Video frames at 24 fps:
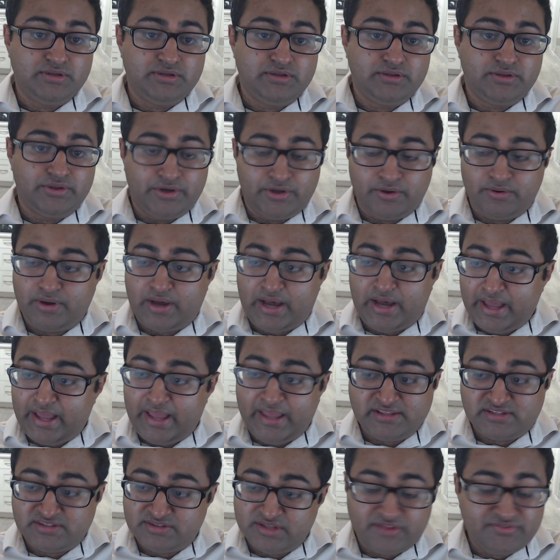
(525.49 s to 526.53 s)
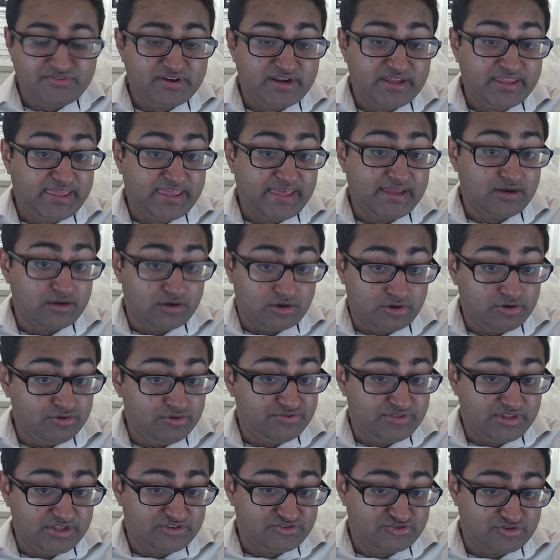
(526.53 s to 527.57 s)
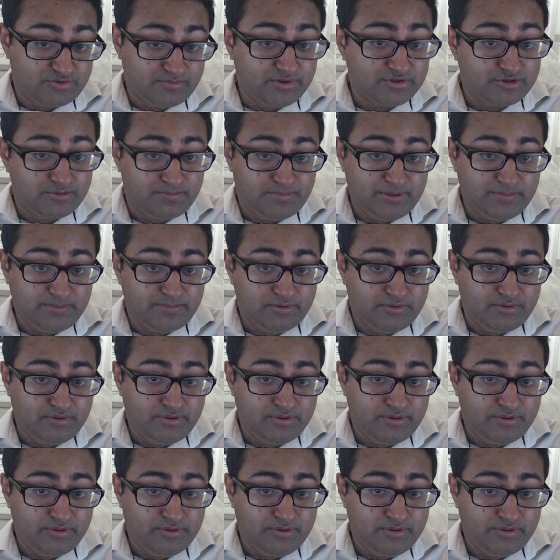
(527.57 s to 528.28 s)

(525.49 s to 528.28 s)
You know, I, it's not that I can't learn things from other people.